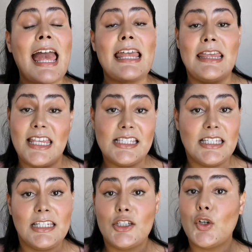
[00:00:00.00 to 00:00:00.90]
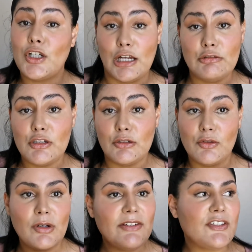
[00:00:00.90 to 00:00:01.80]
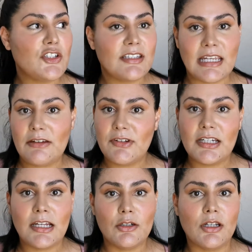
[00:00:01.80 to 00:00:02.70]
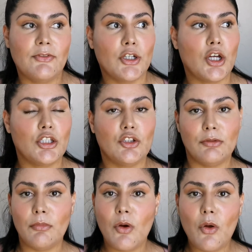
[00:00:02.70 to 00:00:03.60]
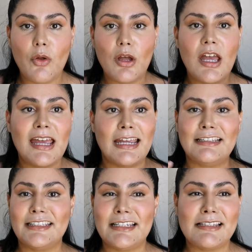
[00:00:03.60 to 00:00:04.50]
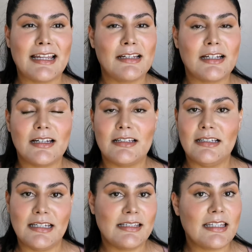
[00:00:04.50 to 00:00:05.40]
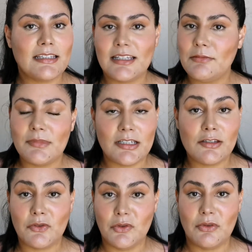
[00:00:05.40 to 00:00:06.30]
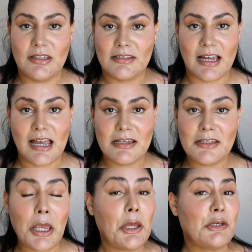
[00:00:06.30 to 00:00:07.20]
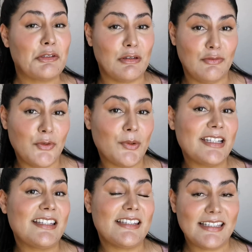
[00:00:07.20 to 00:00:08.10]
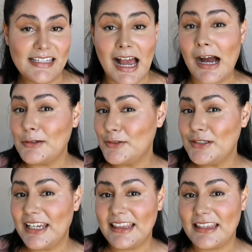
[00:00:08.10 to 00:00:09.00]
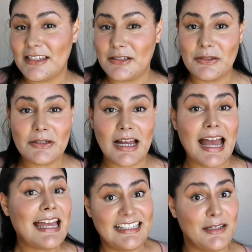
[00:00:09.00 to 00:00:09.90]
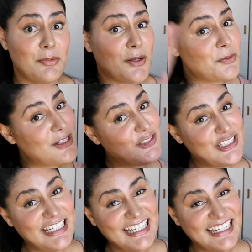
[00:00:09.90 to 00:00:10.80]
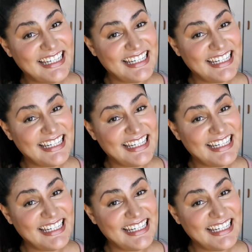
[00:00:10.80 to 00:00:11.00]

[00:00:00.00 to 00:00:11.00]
this is your go-to look, or even just the everyday look if you're going to the mall. It takes like less than 10 minutes to do this, guys. So if you want to see how to get this look, keep on watching.